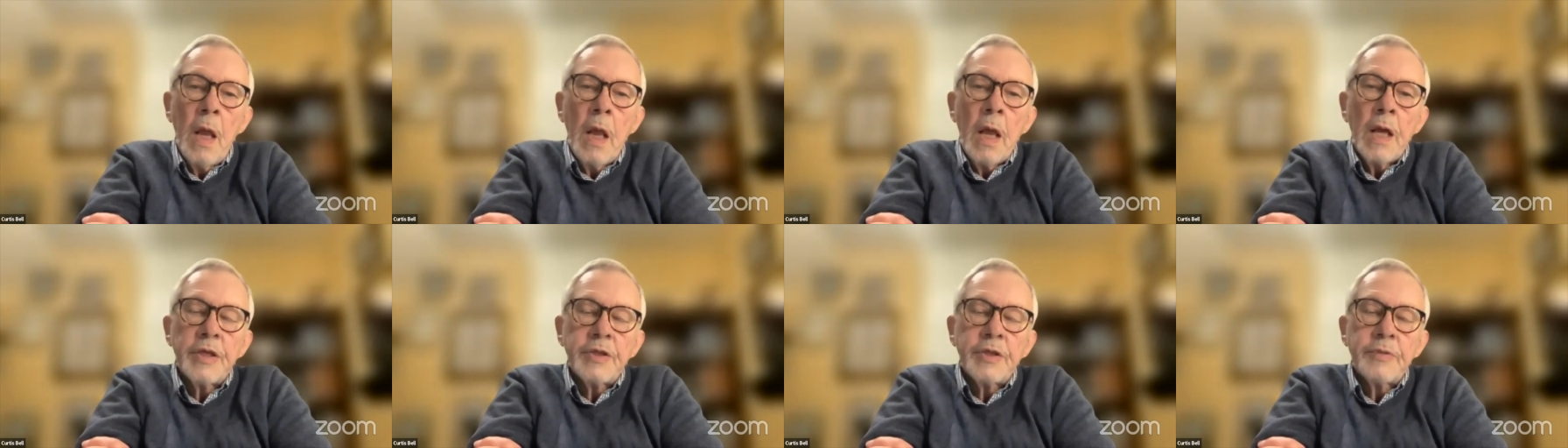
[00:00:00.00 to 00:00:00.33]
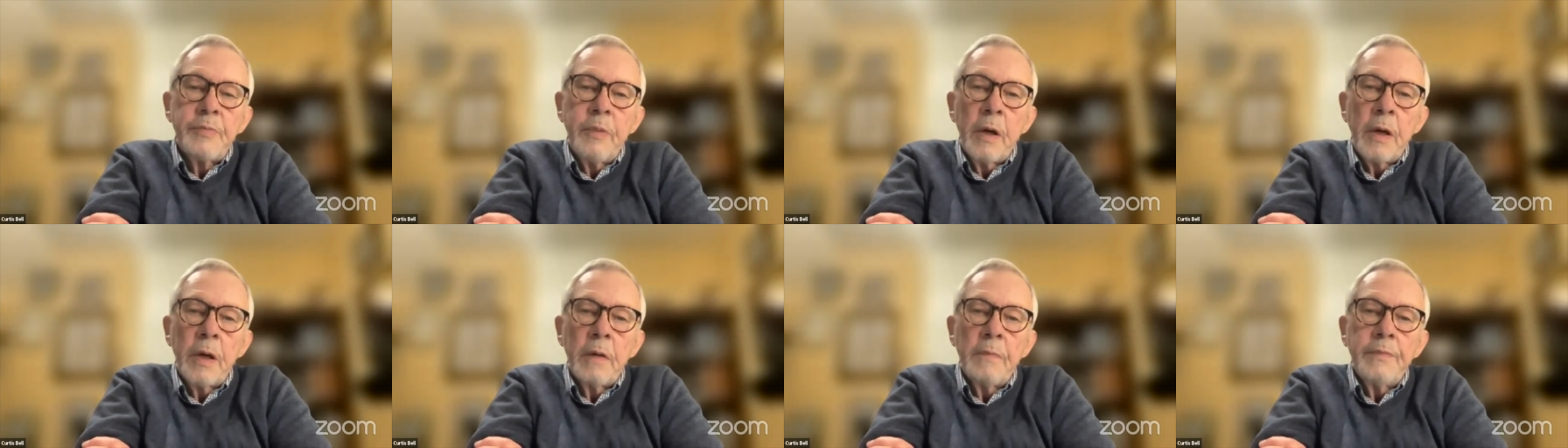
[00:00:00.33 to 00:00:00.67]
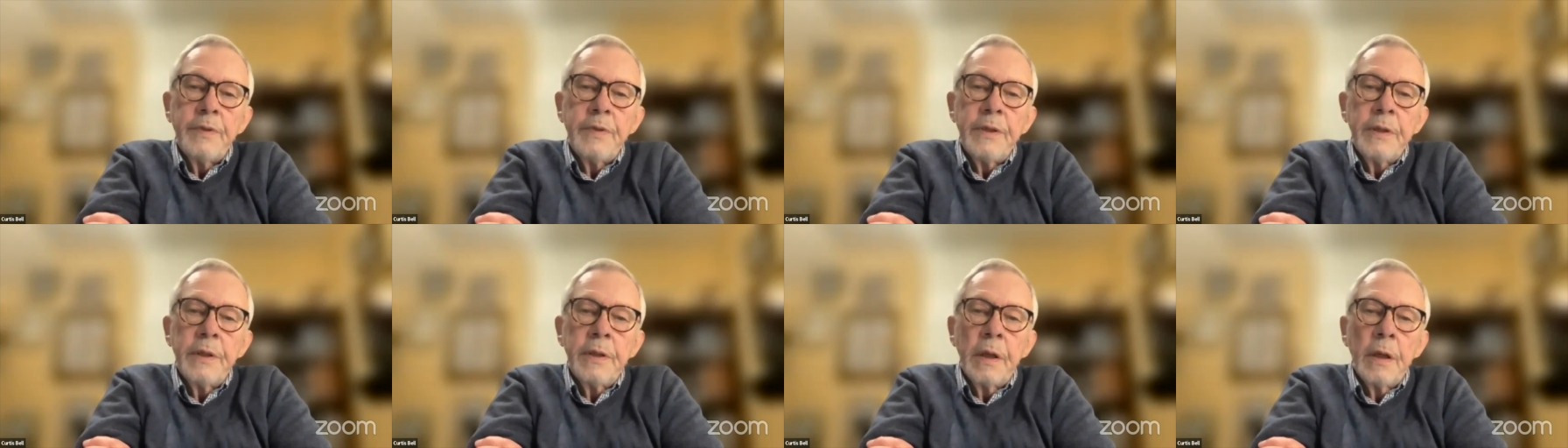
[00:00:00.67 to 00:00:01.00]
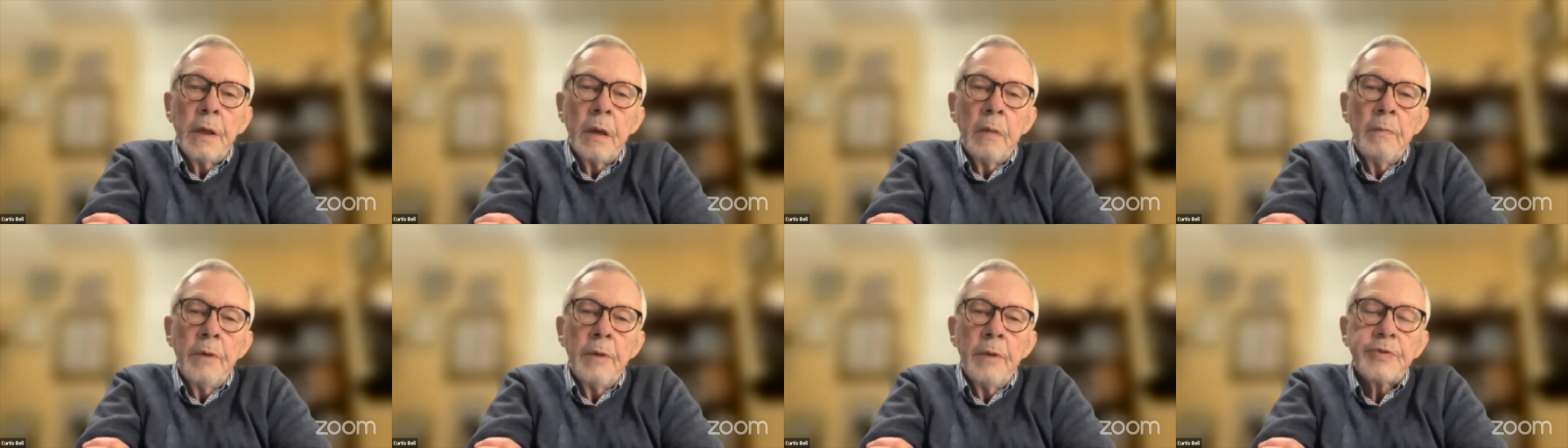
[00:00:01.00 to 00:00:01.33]
Hezbollah being
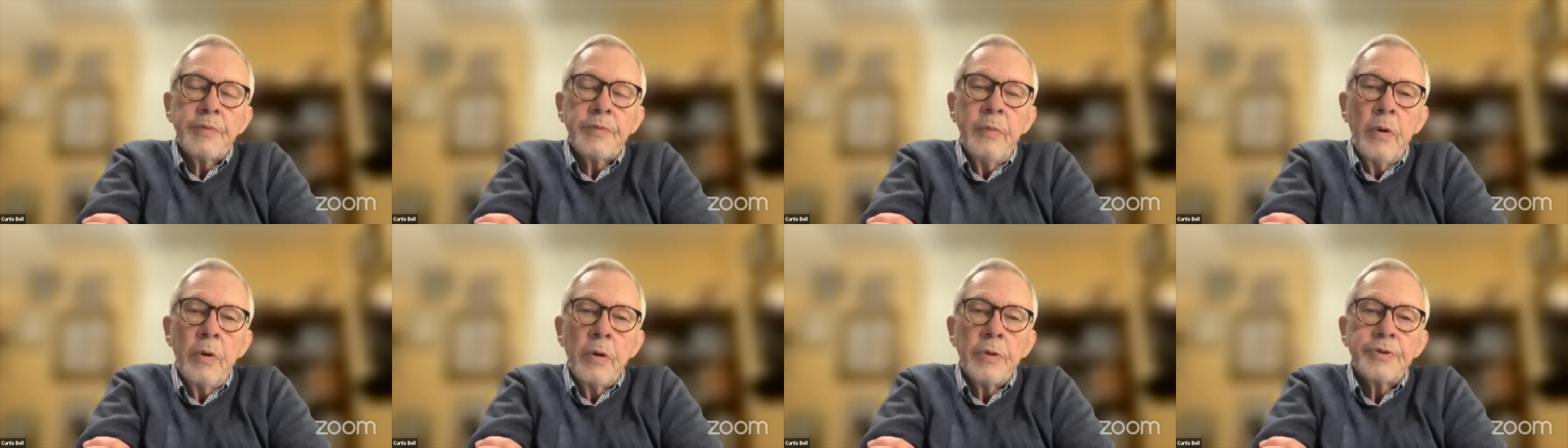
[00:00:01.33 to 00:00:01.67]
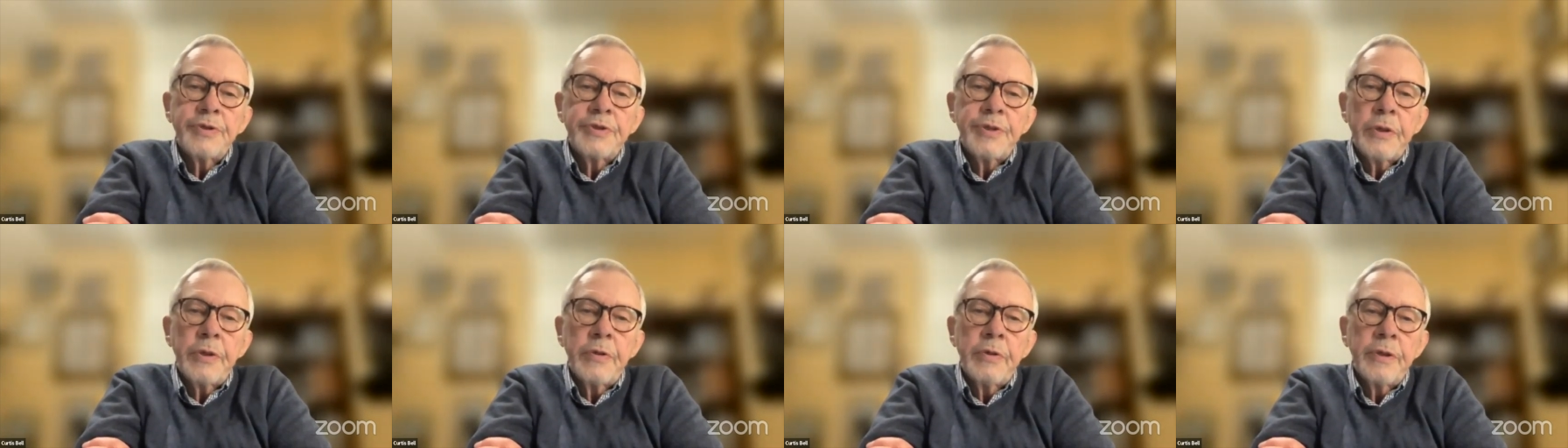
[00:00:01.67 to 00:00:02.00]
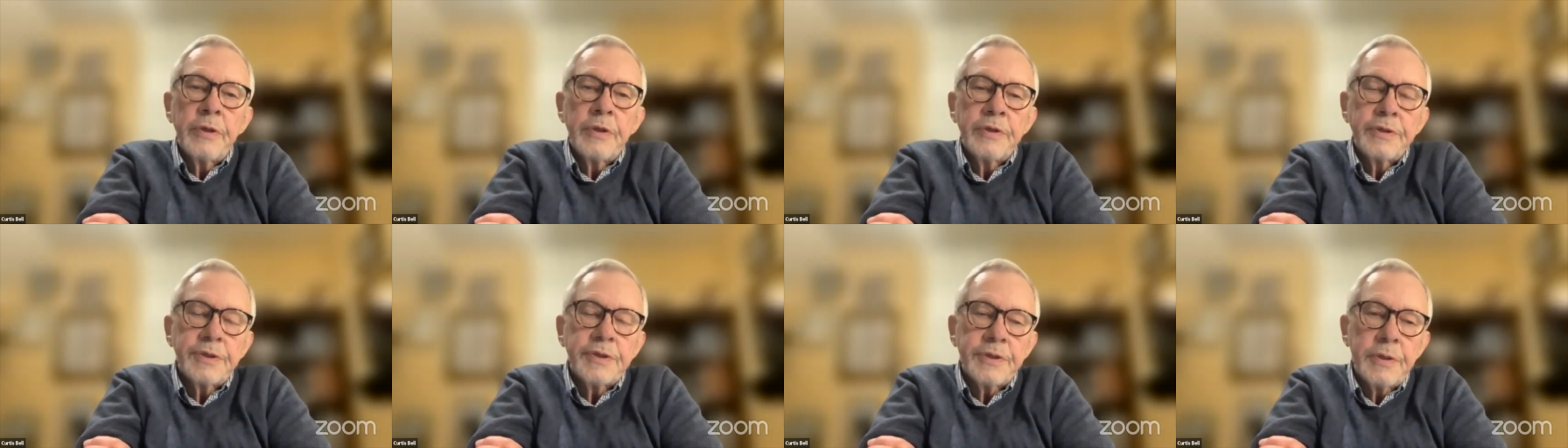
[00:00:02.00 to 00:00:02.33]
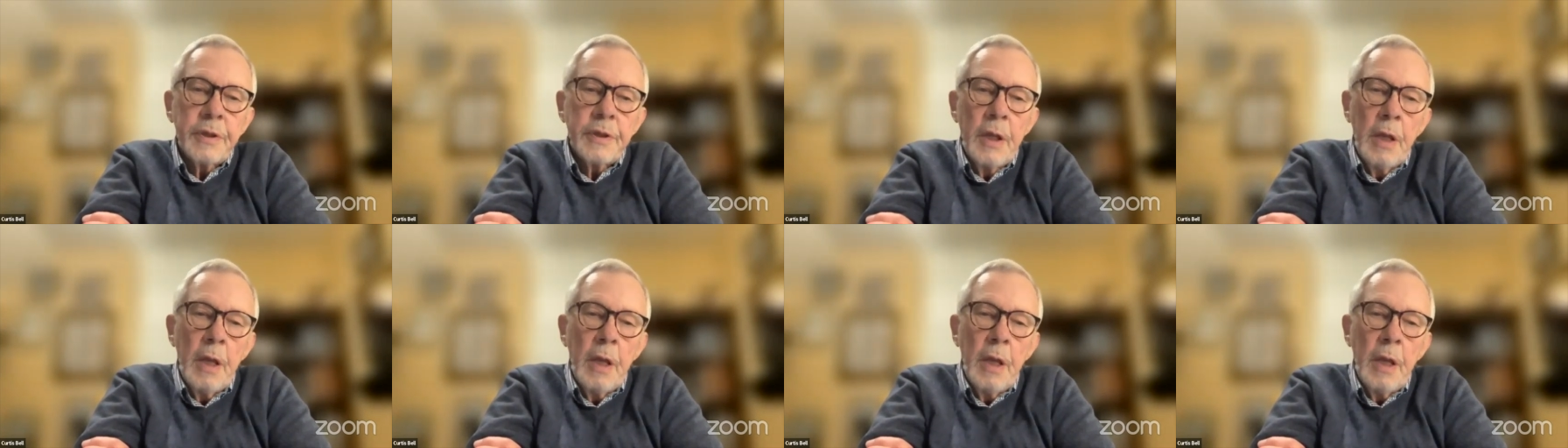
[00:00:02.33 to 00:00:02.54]
a much more serious